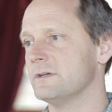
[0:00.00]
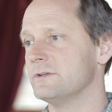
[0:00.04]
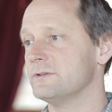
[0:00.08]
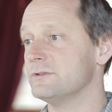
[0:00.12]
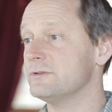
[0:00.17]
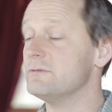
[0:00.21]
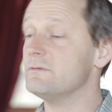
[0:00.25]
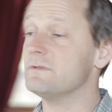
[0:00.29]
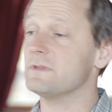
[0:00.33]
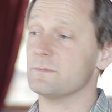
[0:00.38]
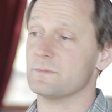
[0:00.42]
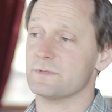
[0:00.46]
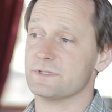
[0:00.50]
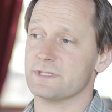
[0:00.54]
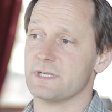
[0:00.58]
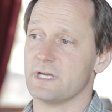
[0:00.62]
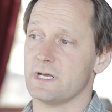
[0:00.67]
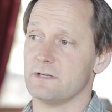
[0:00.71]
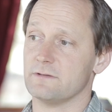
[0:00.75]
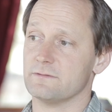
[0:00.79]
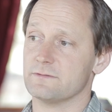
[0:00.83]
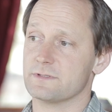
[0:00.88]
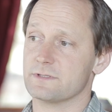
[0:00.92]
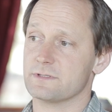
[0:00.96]
to
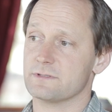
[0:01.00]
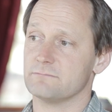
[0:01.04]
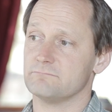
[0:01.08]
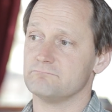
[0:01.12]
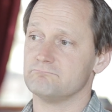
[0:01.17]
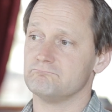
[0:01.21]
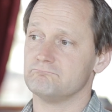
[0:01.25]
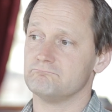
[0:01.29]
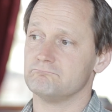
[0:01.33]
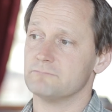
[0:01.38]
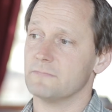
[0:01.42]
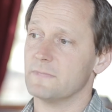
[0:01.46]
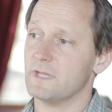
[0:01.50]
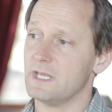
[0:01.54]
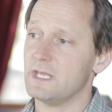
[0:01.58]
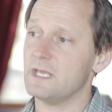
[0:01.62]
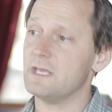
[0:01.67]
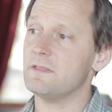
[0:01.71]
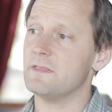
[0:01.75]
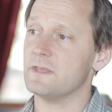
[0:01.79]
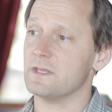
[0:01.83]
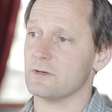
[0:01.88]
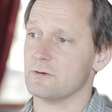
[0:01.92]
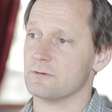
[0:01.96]
themselves,
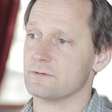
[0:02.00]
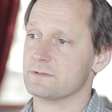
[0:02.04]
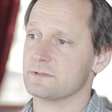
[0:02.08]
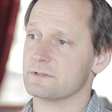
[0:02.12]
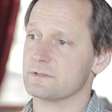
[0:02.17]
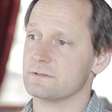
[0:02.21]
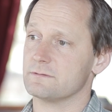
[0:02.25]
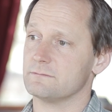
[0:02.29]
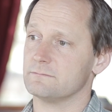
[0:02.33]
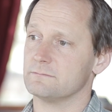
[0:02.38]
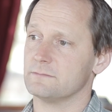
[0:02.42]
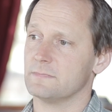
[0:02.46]
idios,